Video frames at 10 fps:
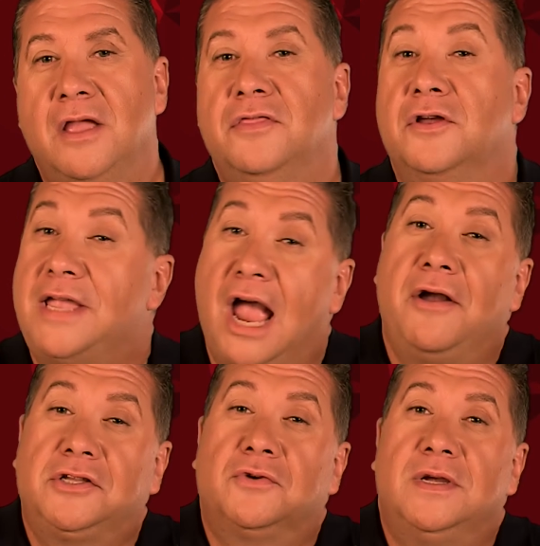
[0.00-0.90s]
Their
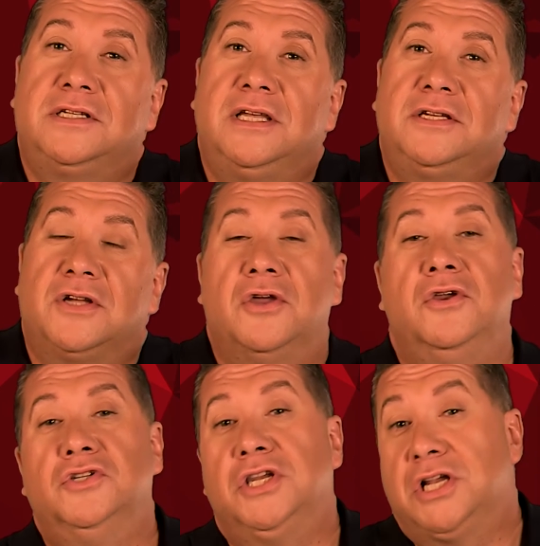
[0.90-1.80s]
characteristics are
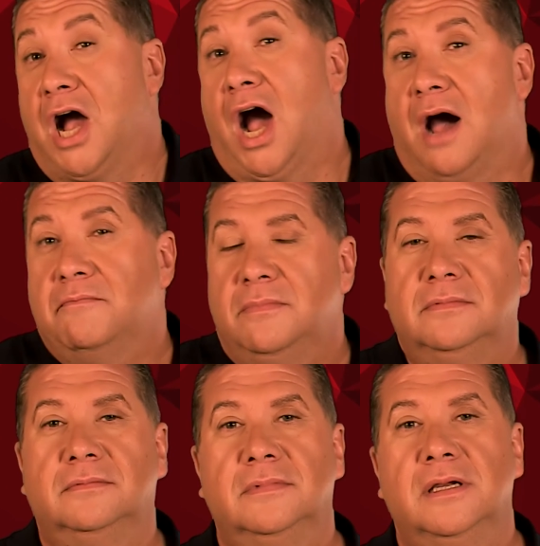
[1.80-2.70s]
usually calm,
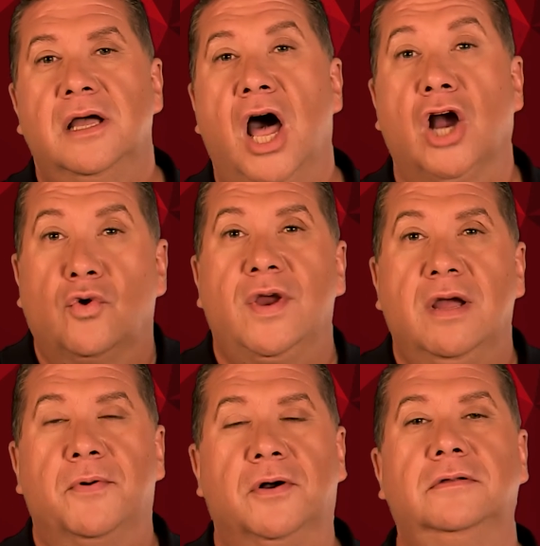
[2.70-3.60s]

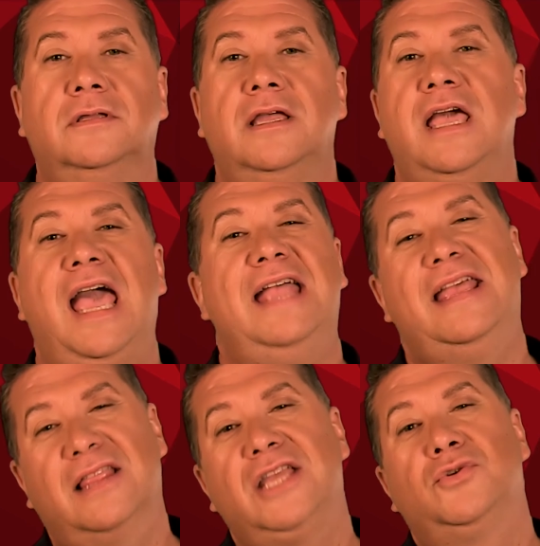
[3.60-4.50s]
agreeable, and they
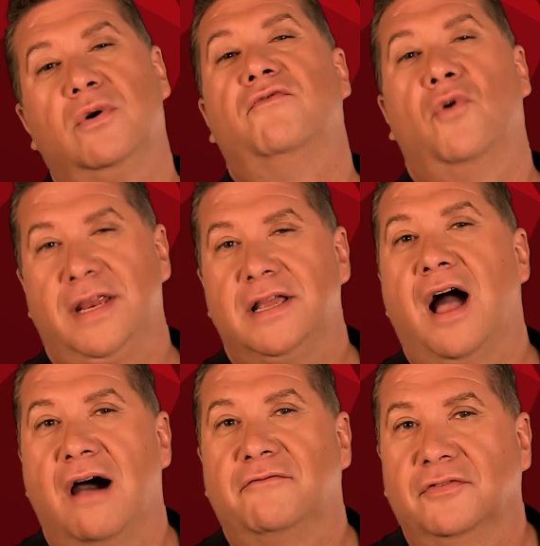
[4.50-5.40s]
like to avoid
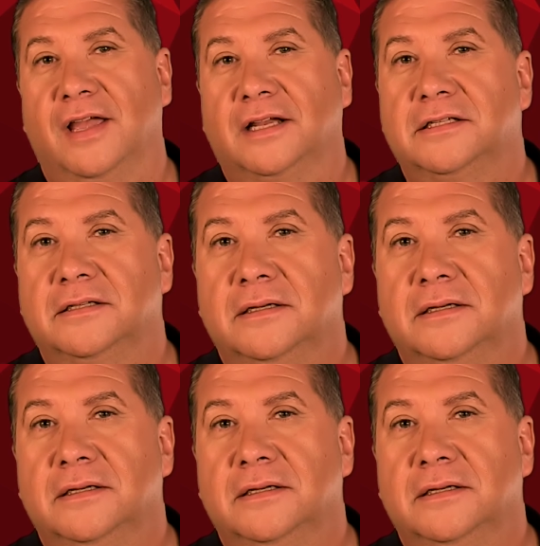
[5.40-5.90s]
conflict.